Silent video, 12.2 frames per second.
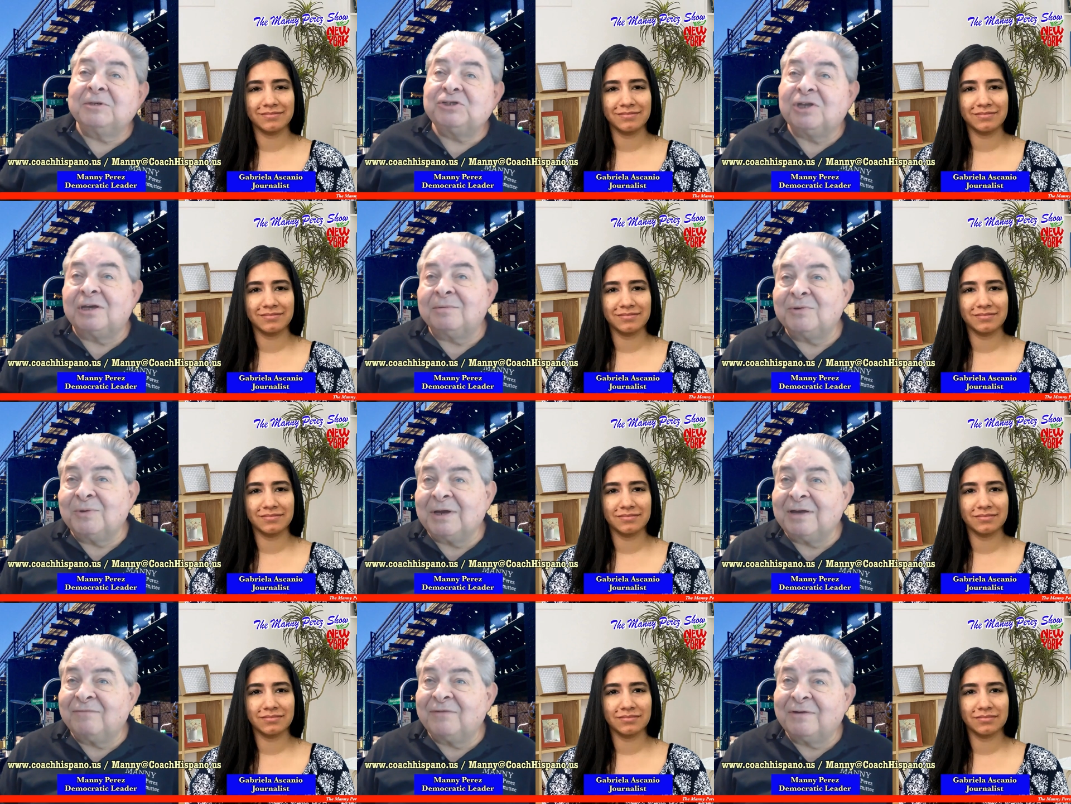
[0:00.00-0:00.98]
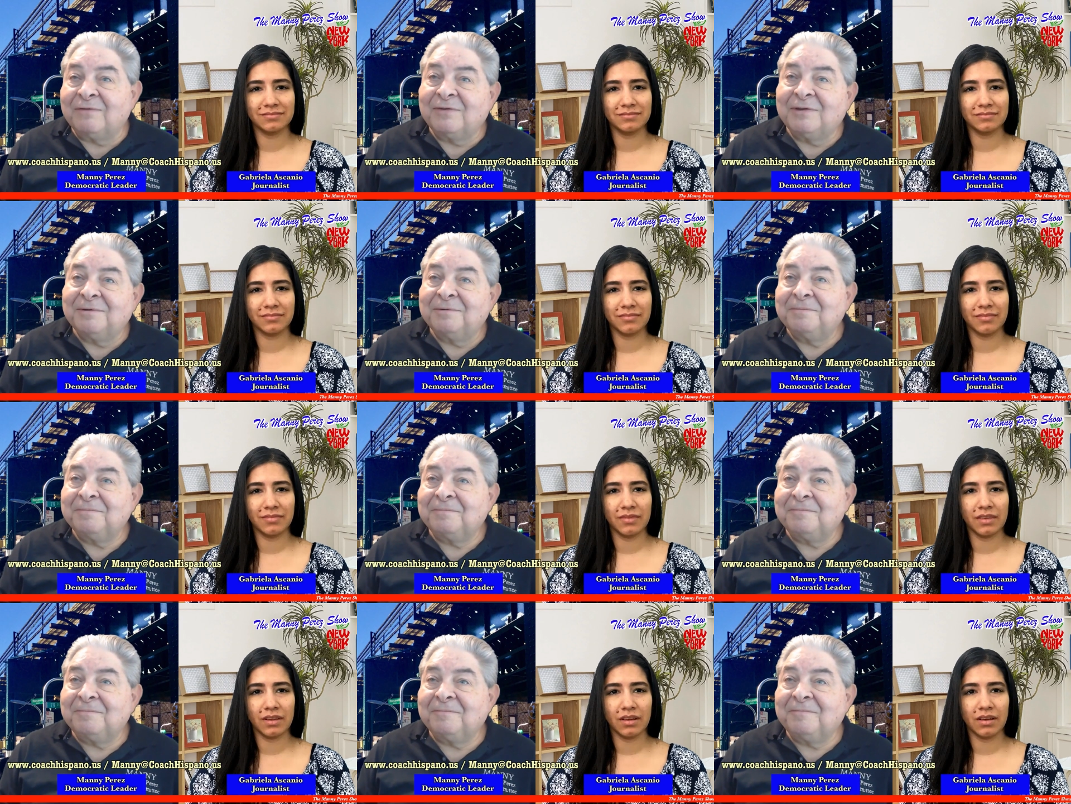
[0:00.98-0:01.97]
Speaker 1: much time do I have left?
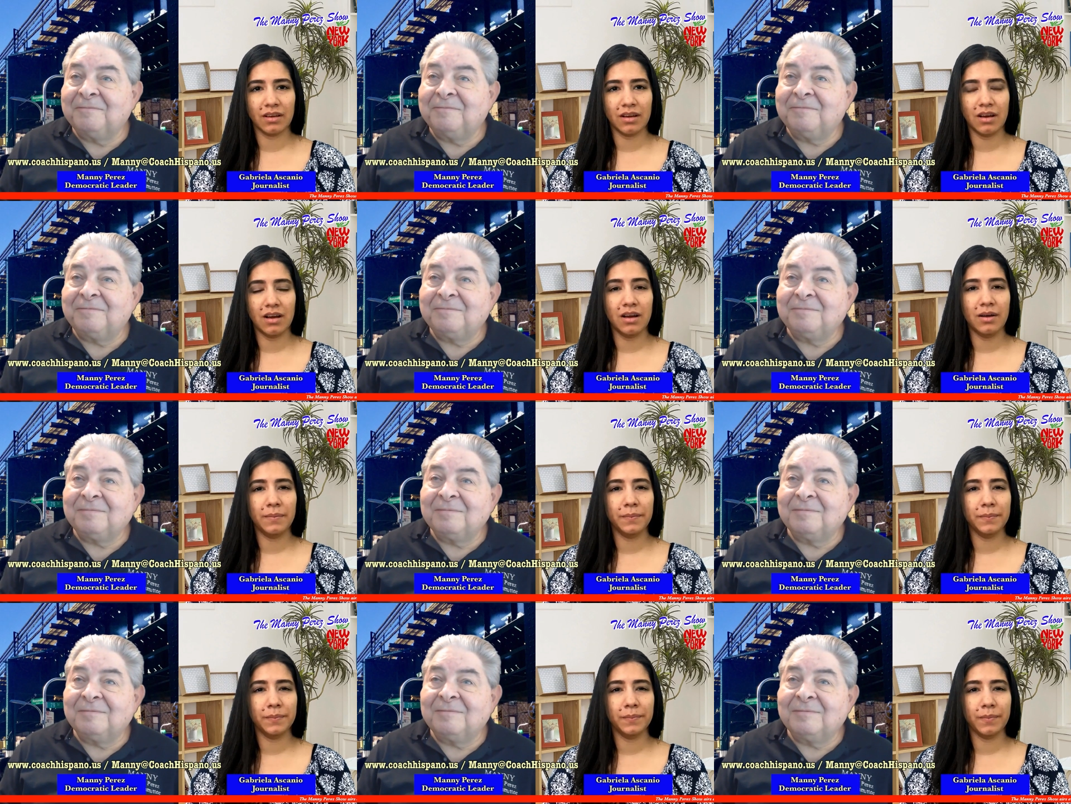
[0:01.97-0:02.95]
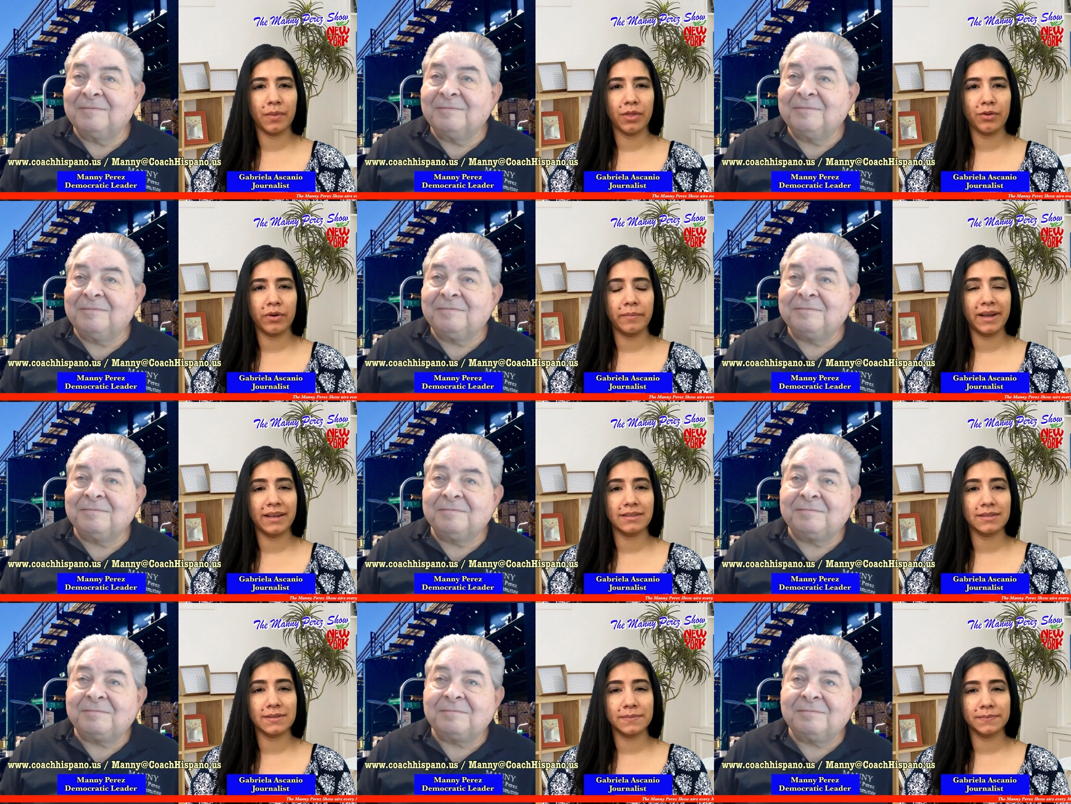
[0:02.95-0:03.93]
Speaker 2: Um, three
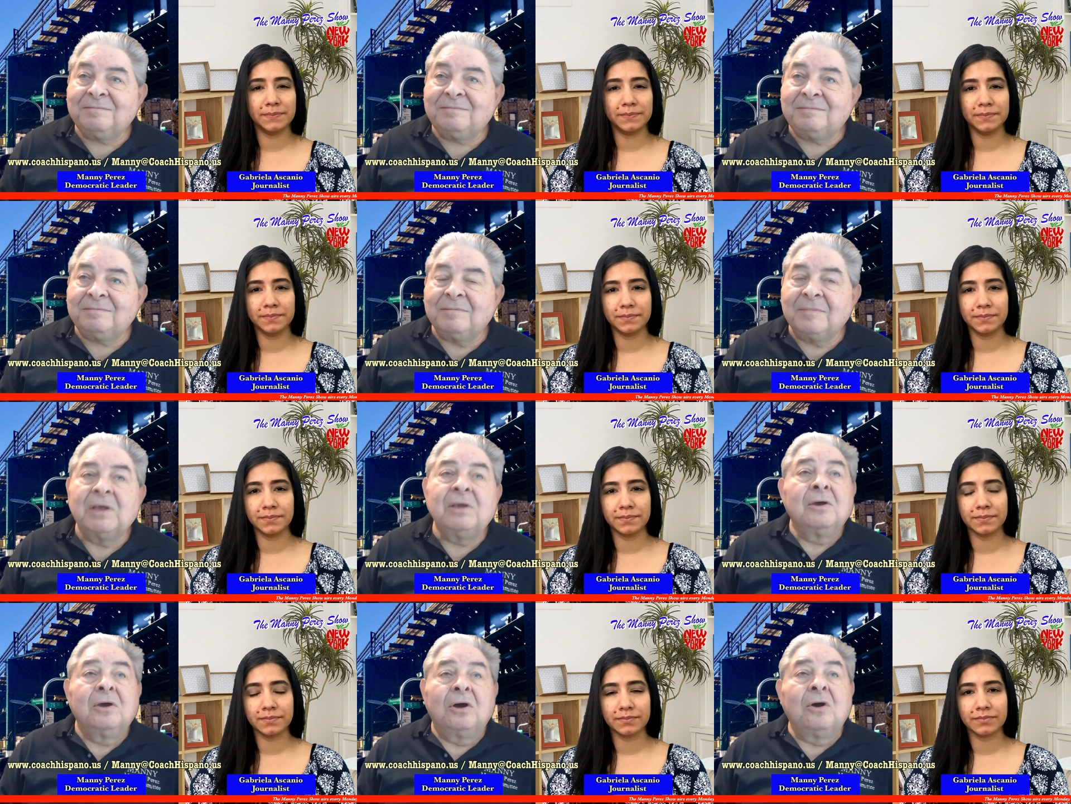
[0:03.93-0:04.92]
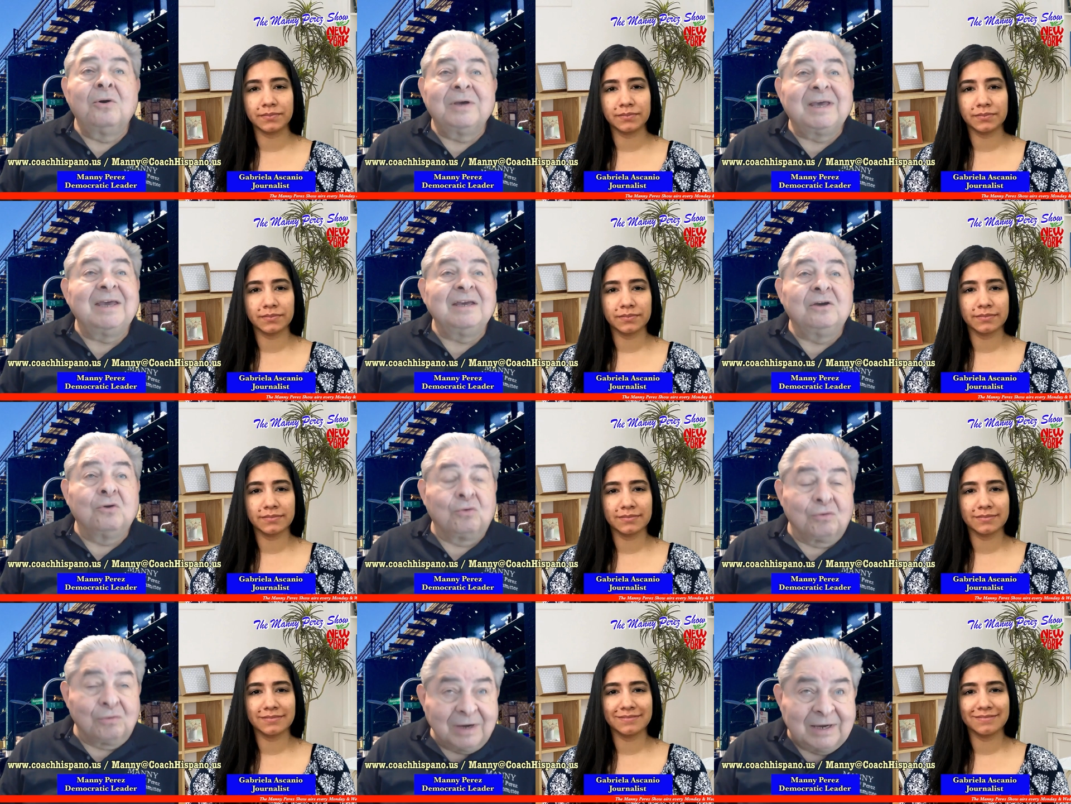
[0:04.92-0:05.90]
minutes.
Speaker 1: Okay,
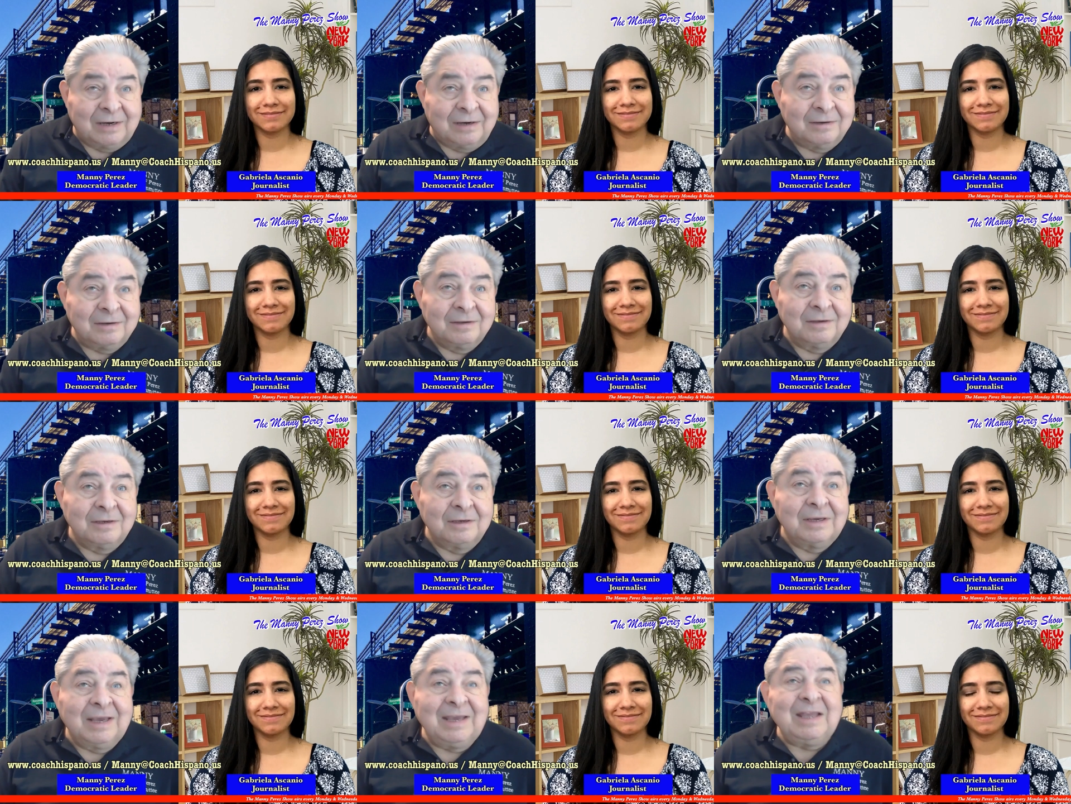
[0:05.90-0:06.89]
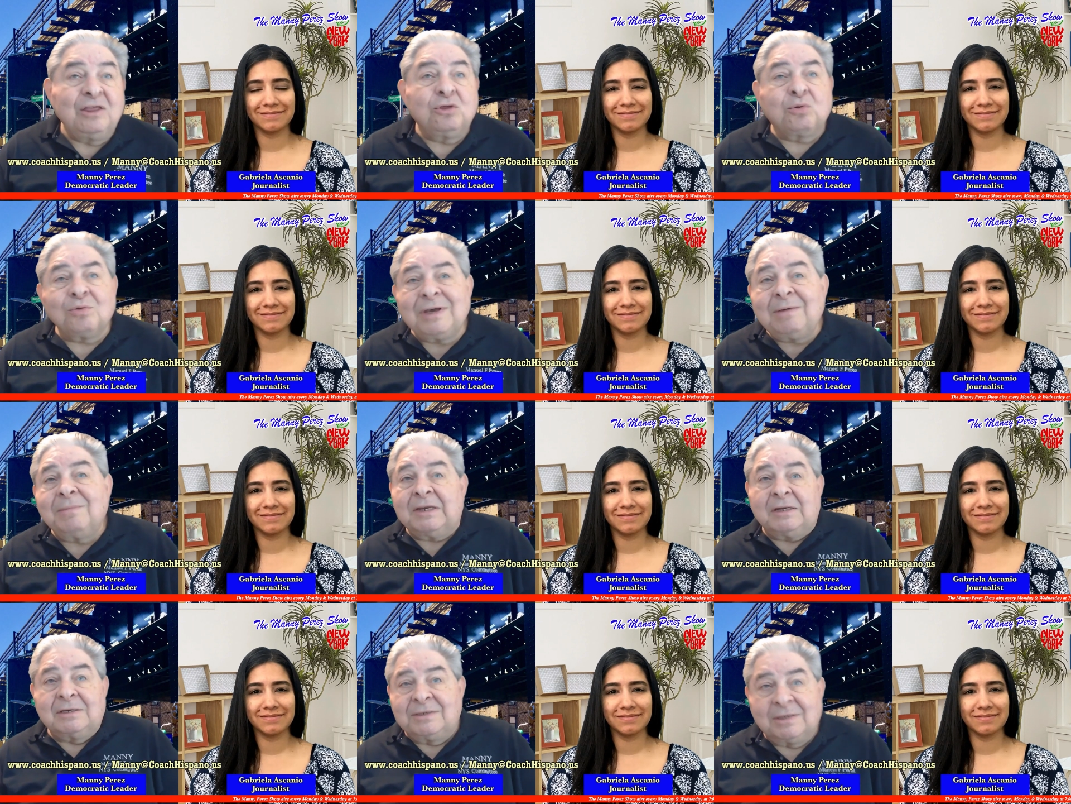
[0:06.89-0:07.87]
great. In three
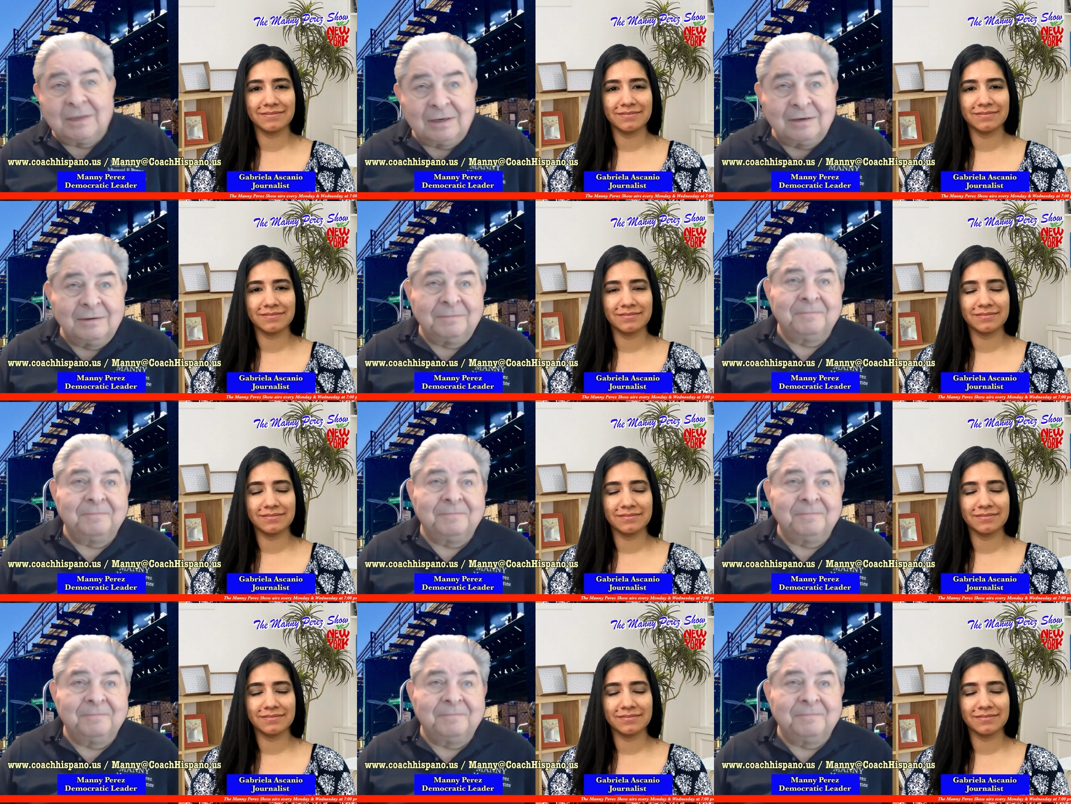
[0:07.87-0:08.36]
minutes, then,